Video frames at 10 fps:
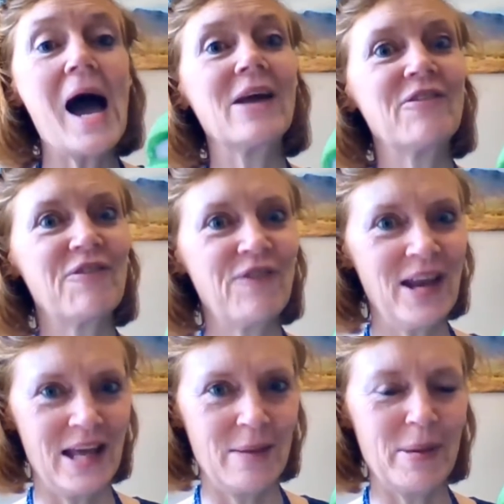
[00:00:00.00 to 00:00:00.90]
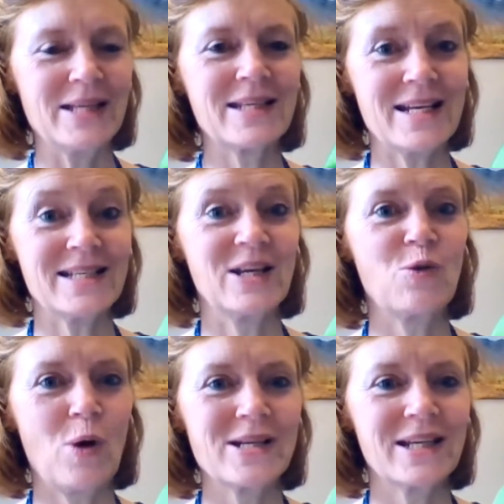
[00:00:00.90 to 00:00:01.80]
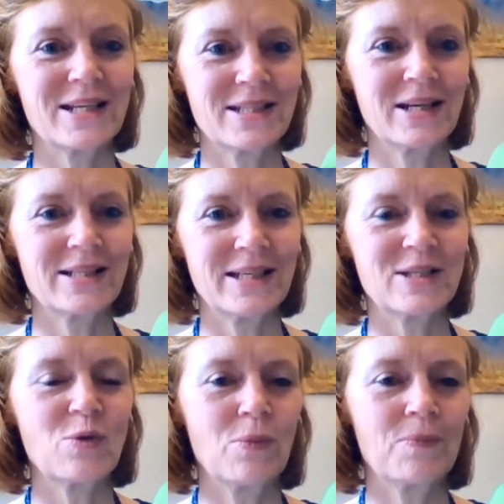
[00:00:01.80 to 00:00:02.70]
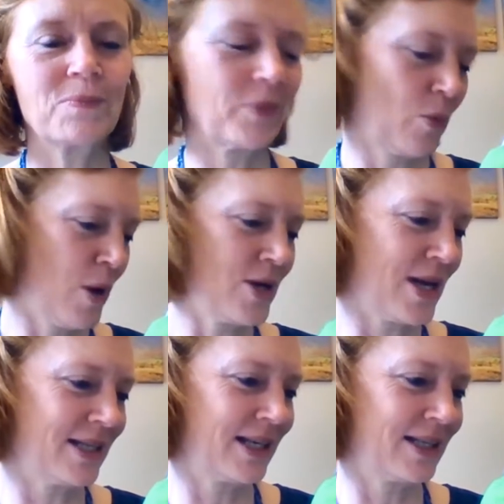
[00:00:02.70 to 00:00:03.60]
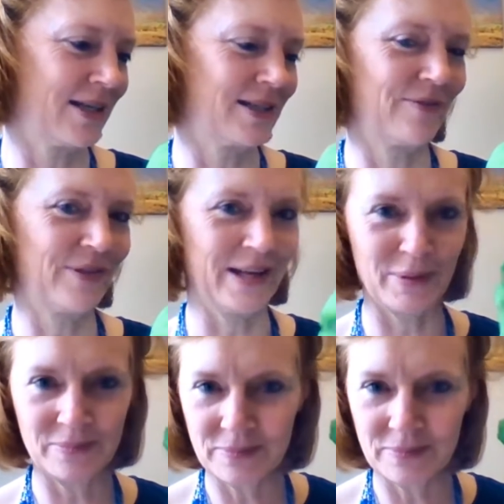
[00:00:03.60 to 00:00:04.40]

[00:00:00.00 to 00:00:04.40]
And Philip is getting quite excited. Why are you getting excited, Philip?